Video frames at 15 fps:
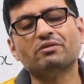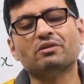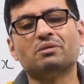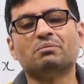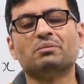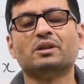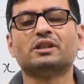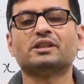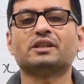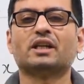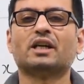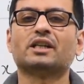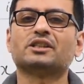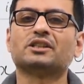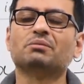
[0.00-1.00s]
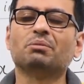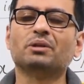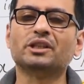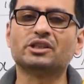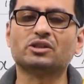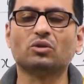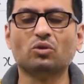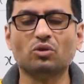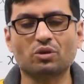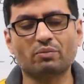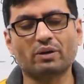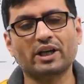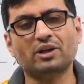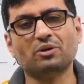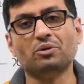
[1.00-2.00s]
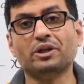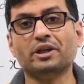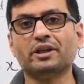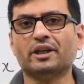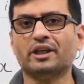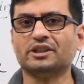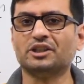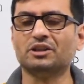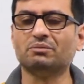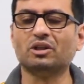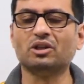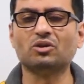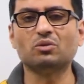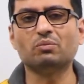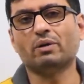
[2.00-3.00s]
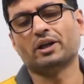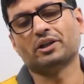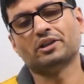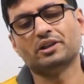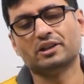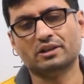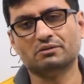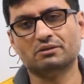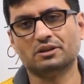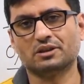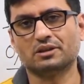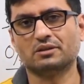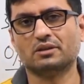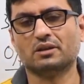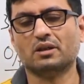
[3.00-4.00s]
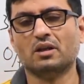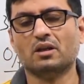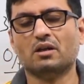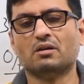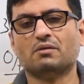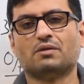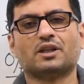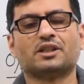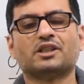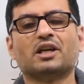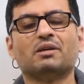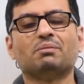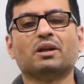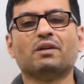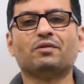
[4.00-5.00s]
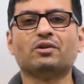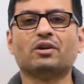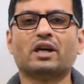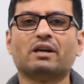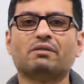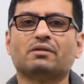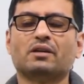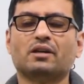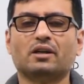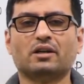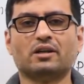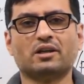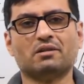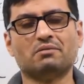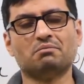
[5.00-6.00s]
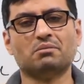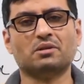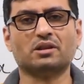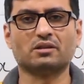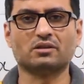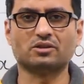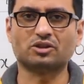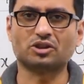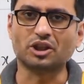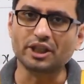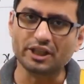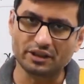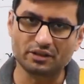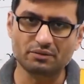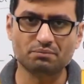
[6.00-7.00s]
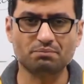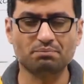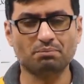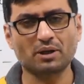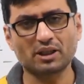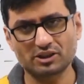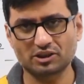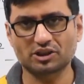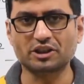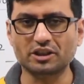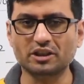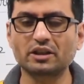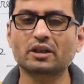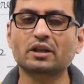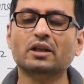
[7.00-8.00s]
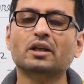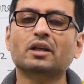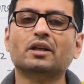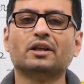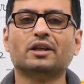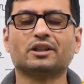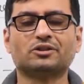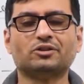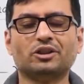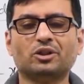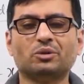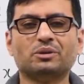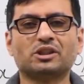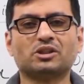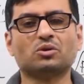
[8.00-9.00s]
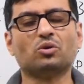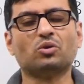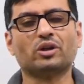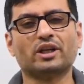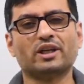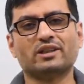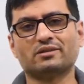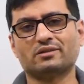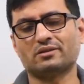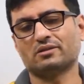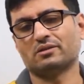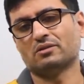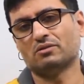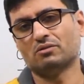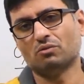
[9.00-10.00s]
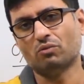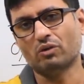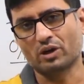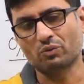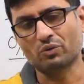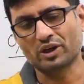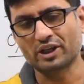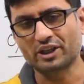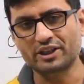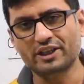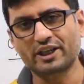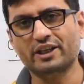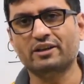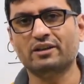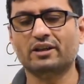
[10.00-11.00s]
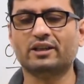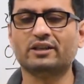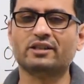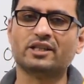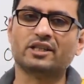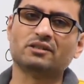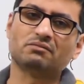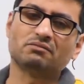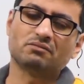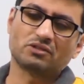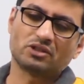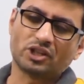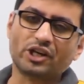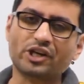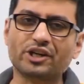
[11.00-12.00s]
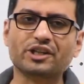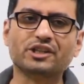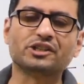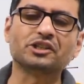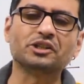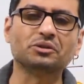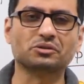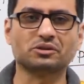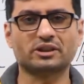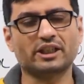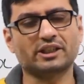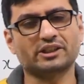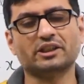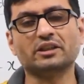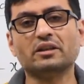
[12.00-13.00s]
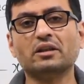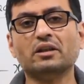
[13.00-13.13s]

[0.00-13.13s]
numbers are simply stored by doing decimal to binary conversion. For example, if you have a number 3 plus 3, it's going to be stored as 1 1 at the end and then 30 zeros. That's it.